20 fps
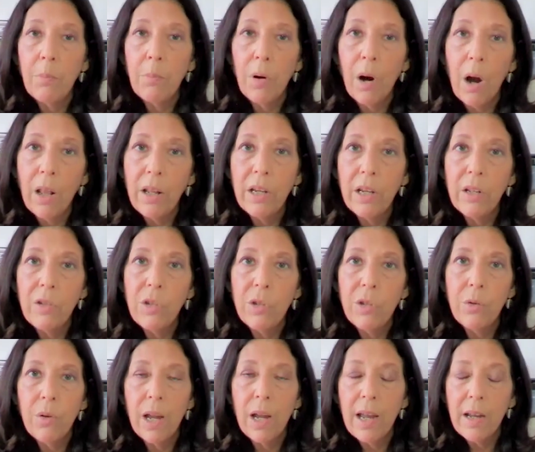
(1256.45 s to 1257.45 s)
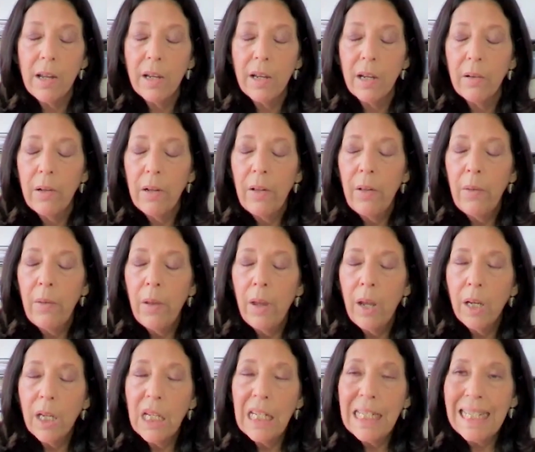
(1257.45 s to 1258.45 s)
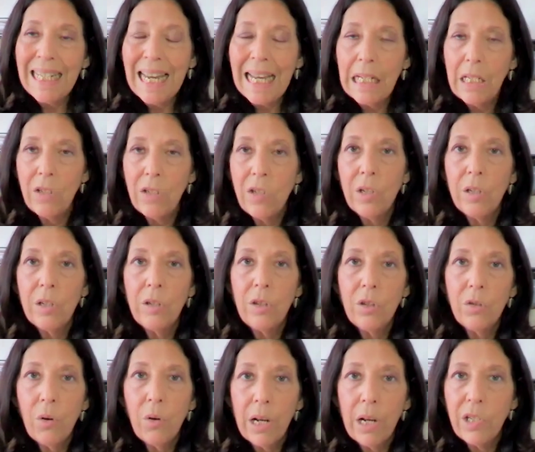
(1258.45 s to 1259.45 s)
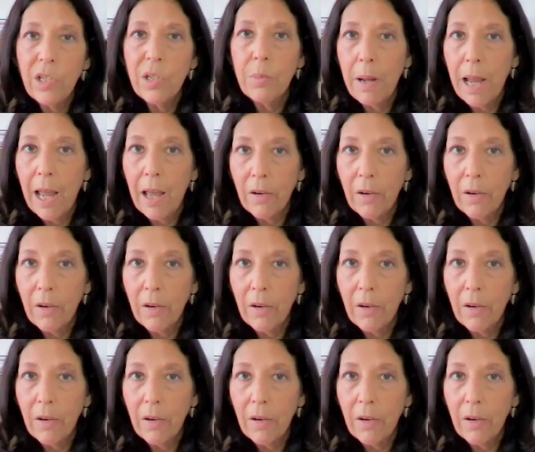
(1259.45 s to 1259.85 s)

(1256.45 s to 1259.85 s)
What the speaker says: brought into a contested trust